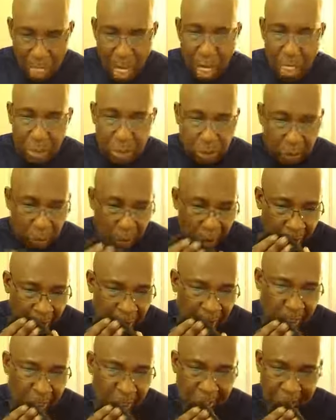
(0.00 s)
Also in the
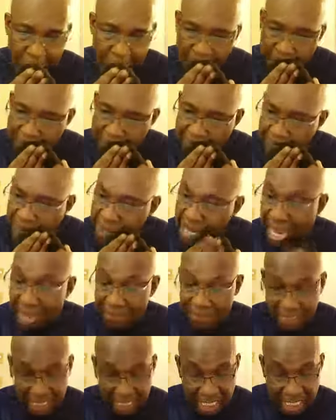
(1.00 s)
church, and
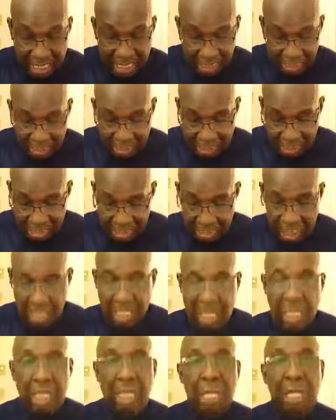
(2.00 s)
I've seen it,
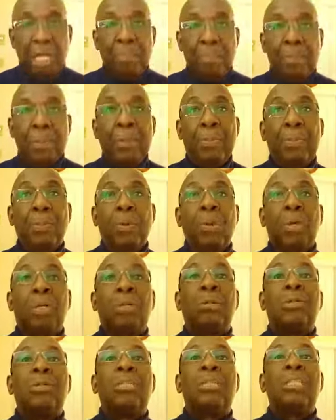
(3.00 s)
people
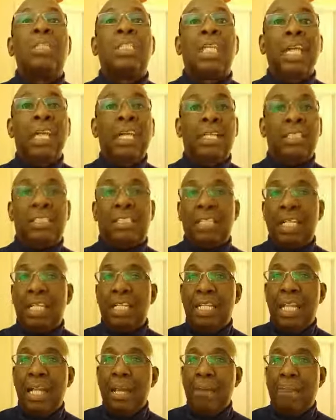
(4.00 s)
will yeah, say,
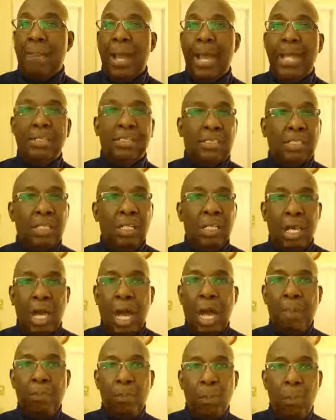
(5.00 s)
yeah, pastor,
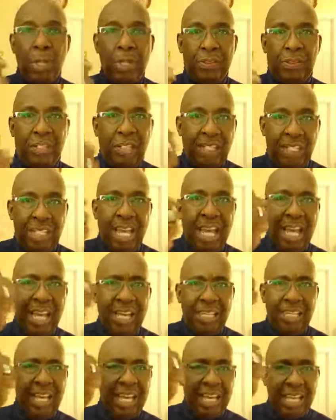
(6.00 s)
I'm with you.
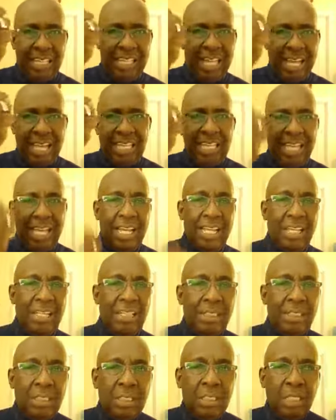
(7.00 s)
Yeah, yeah, yeah,
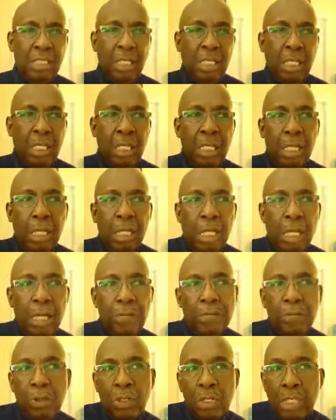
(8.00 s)
yeah.
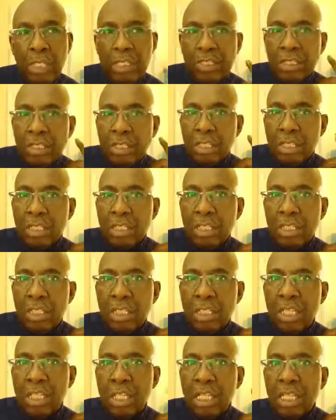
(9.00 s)
And if you listen
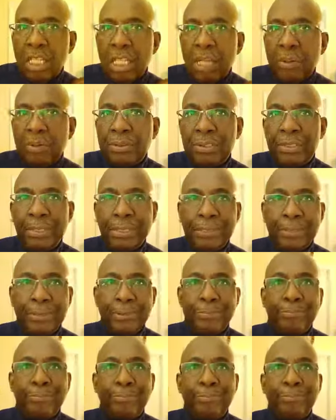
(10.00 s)
good, and they will say,
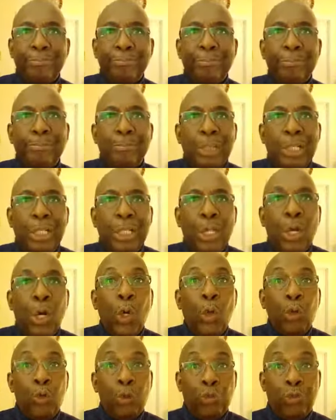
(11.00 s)

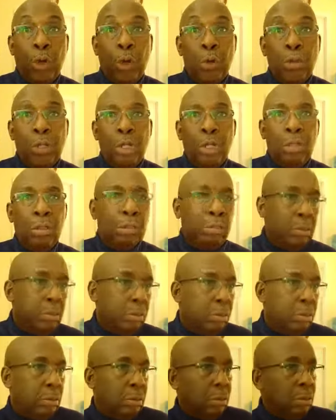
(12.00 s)
below, very low, hmm,